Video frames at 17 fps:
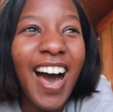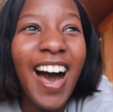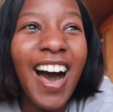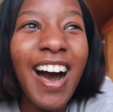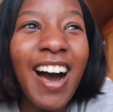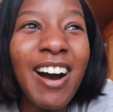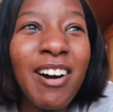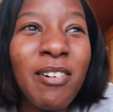
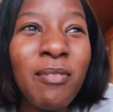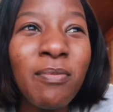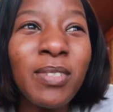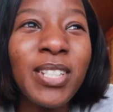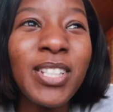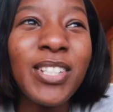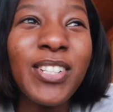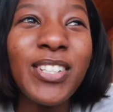
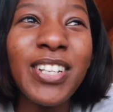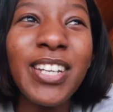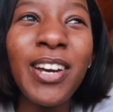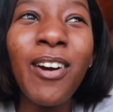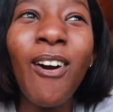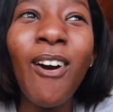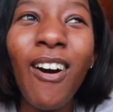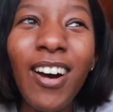um,
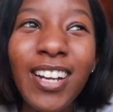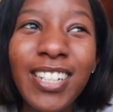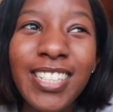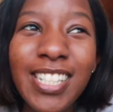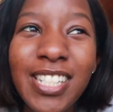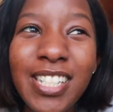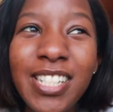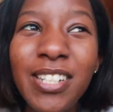she
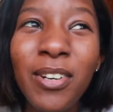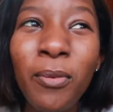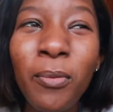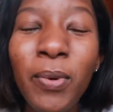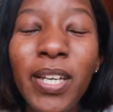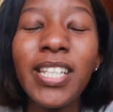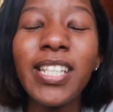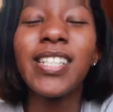got,
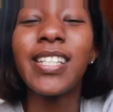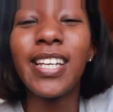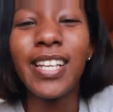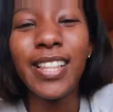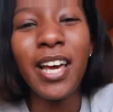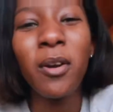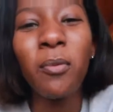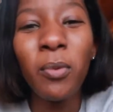we
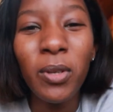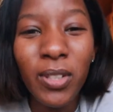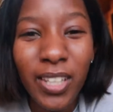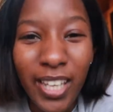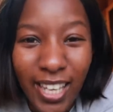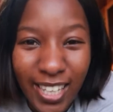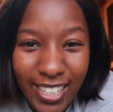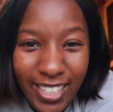said that we'll
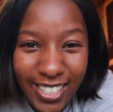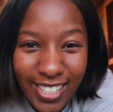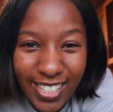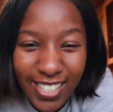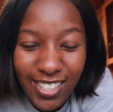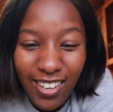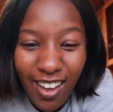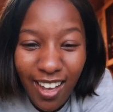get
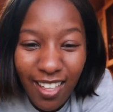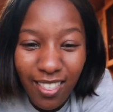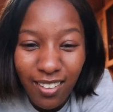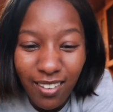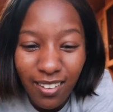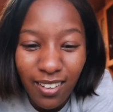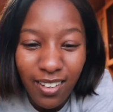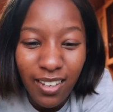each
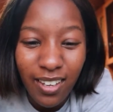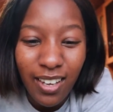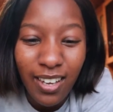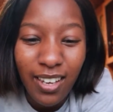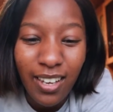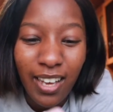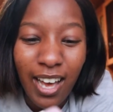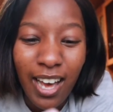other
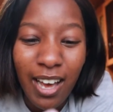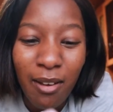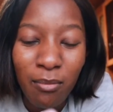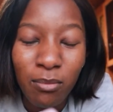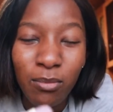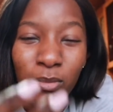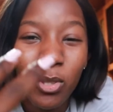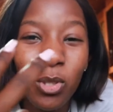
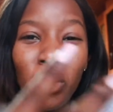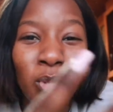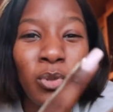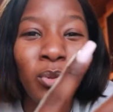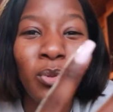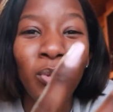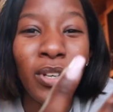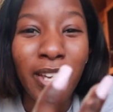um,
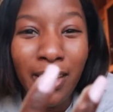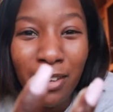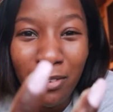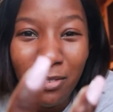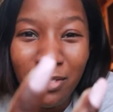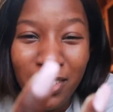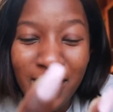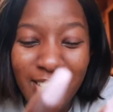two
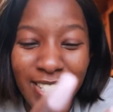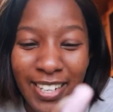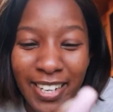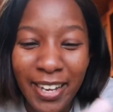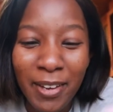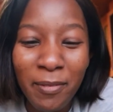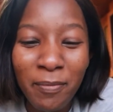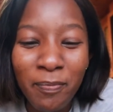gifts,
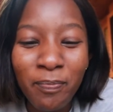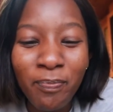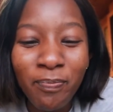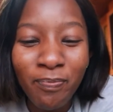ne?